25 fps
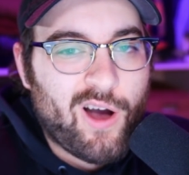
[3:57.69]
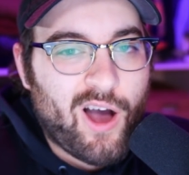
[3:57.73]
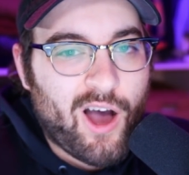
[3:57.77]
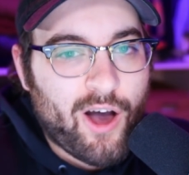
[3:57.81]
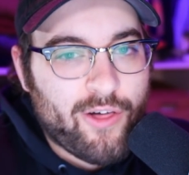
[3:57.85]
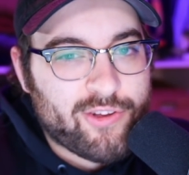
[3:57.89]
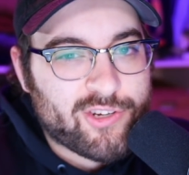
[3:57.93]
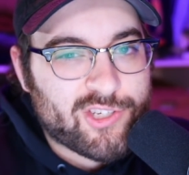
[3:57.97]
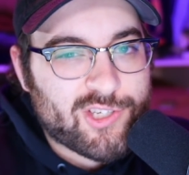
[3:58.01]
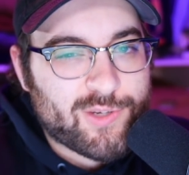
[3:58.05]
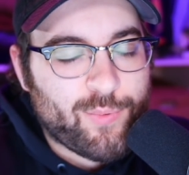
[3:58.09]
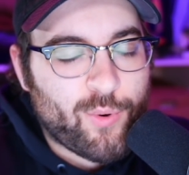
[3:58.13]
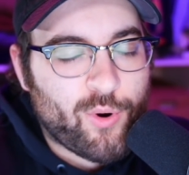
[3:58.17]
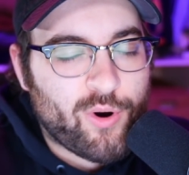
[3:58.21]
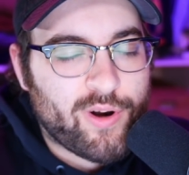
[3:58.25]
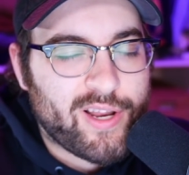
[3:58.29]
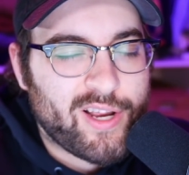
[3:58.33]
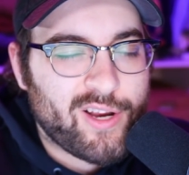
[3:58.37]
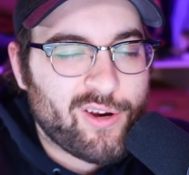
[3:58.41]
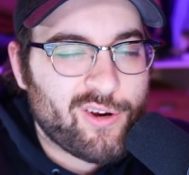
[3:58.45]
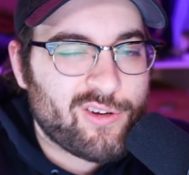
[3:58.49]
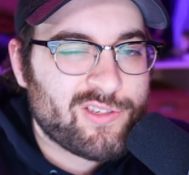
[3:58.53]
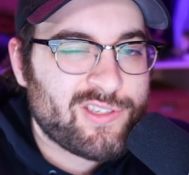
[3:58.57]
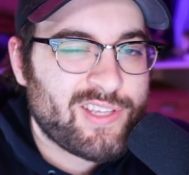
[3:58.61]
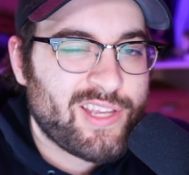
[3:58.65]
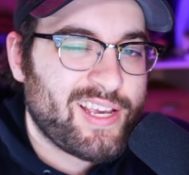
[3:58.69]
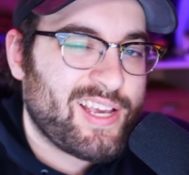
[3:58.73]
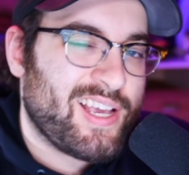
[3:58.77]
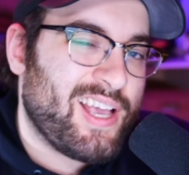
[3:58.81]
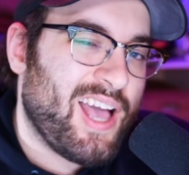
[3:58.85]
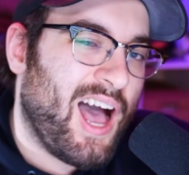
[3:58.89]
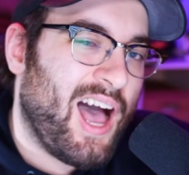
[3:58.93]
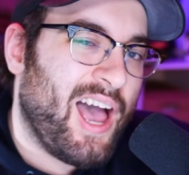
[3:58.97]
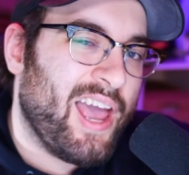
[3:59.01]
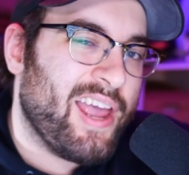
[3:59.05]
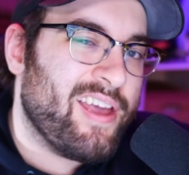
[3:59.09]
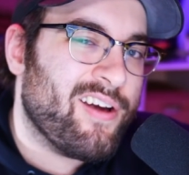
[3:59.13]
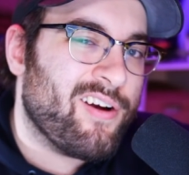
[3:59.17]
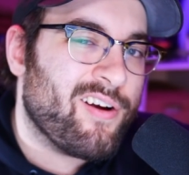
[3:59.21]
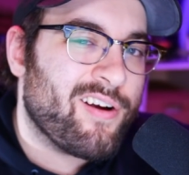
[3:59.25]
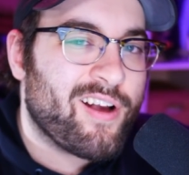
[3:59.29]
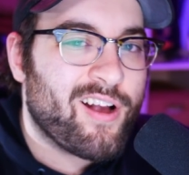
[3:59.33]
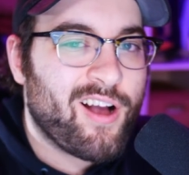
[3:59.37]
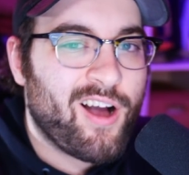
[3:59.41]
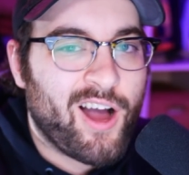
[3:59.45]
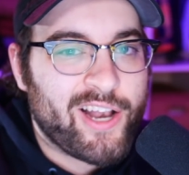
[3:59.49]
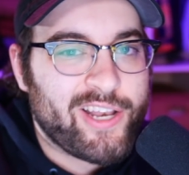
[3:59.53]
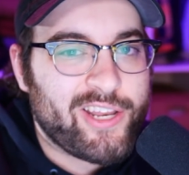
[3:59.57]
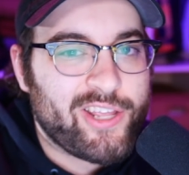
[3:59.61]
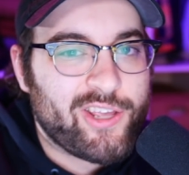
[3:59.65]
Other support heroes like Kaya or
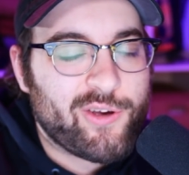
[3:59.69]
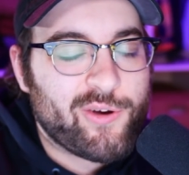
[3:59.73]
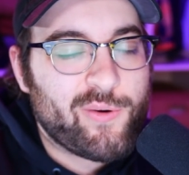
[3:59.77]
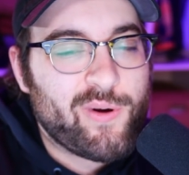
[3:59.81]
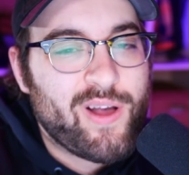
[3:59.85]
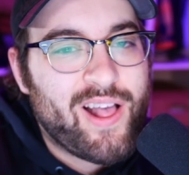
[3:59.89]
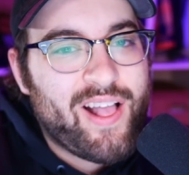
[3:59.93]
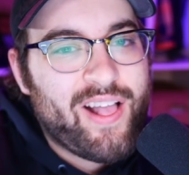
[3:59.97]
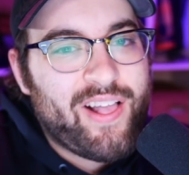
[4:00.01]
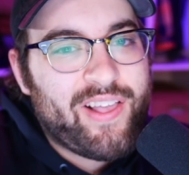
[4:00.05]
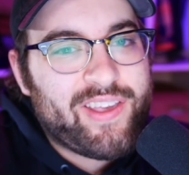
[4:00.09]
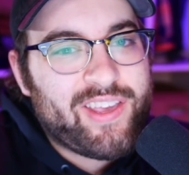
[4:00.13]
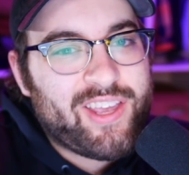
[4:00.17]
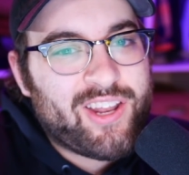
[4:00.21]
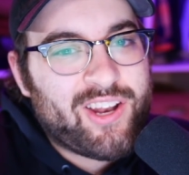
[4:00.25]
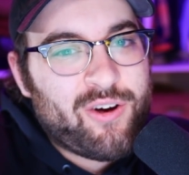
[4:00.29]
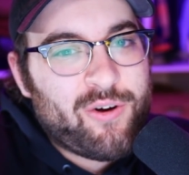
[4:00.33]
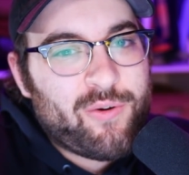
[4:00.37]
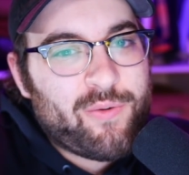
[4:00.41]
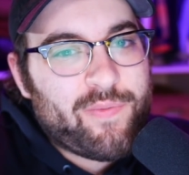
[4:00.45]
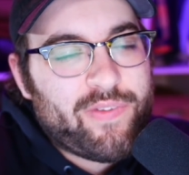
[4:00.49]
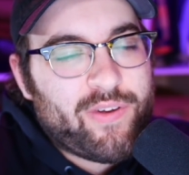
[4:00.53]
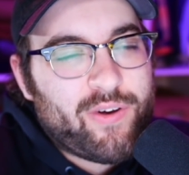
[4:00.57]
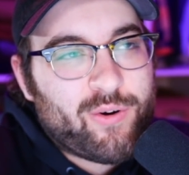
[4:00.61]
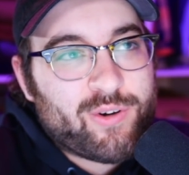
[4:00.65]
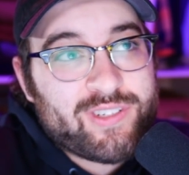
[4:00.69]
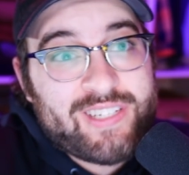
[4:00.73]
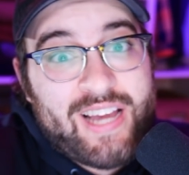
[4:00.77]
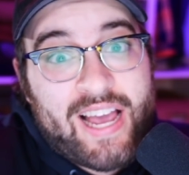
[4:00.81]
Ganyu, or